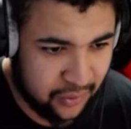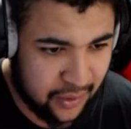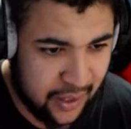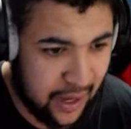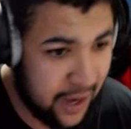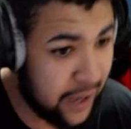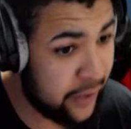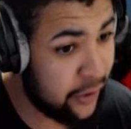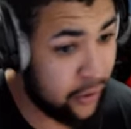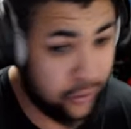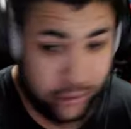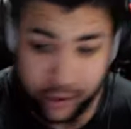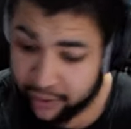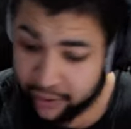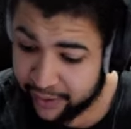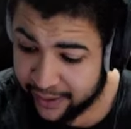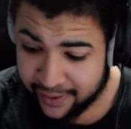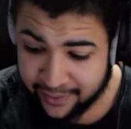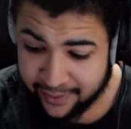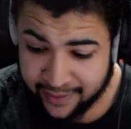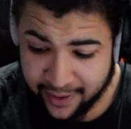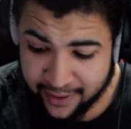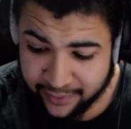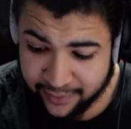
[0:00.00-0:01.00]
I don't know yet.
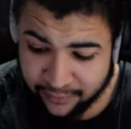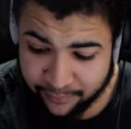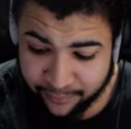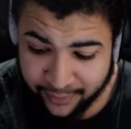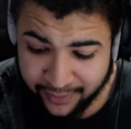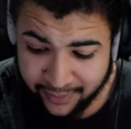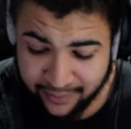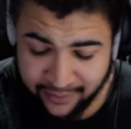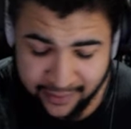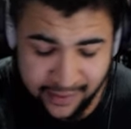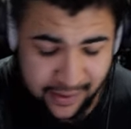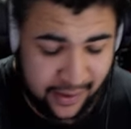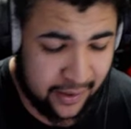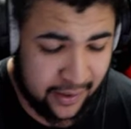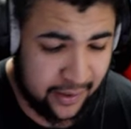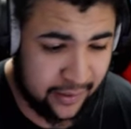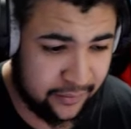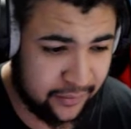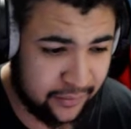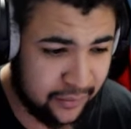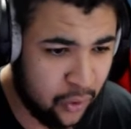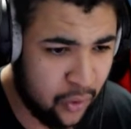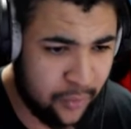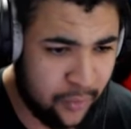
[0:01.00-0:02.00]
That hasn't been... Uh,
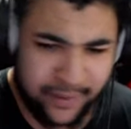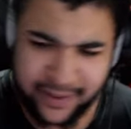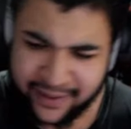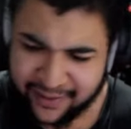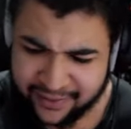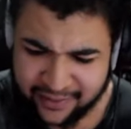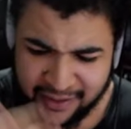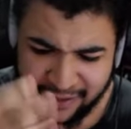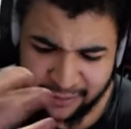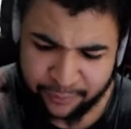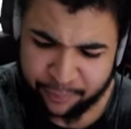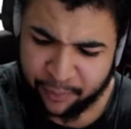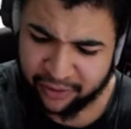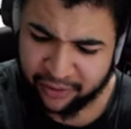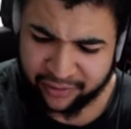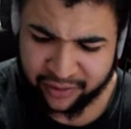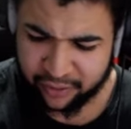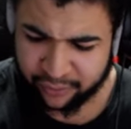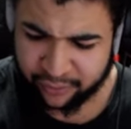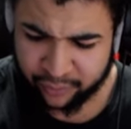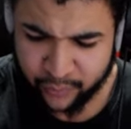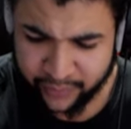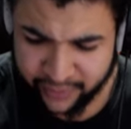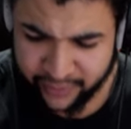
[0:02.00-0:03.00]
normally, it gets posted on
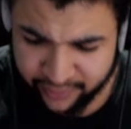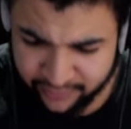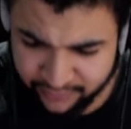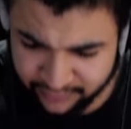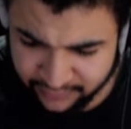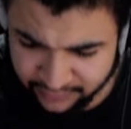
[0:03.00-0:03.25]
Twitter.